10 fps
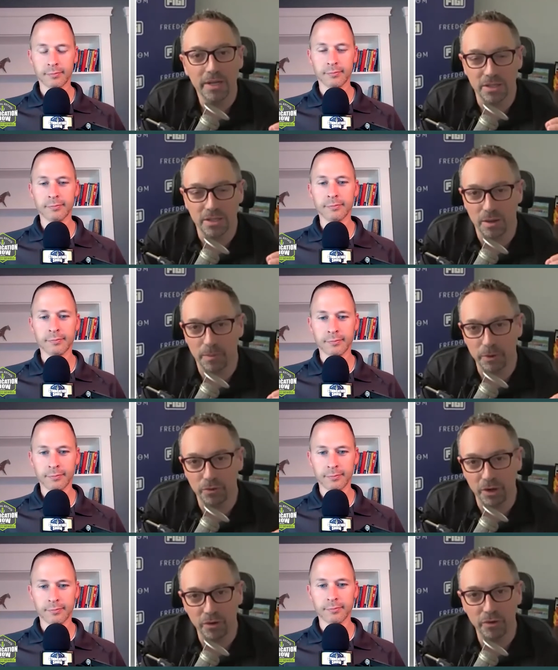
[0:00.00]
Speaker 1: to someone who's
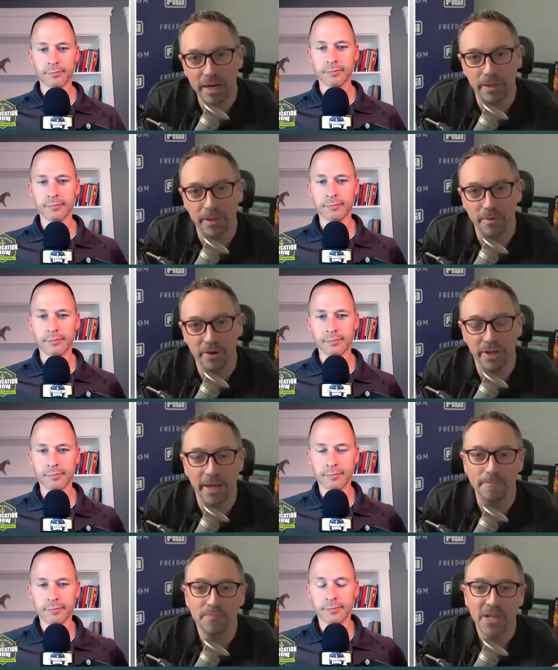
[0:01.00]
incredibly
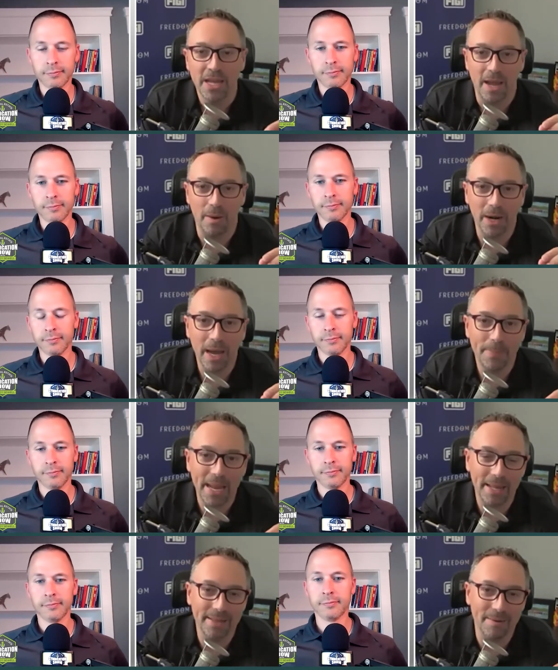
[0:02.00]
brilliant. And we're not
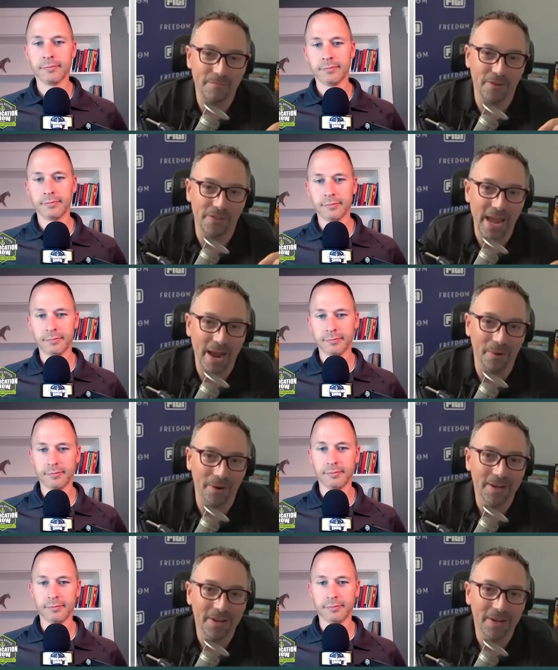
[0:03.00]
paying them for the hour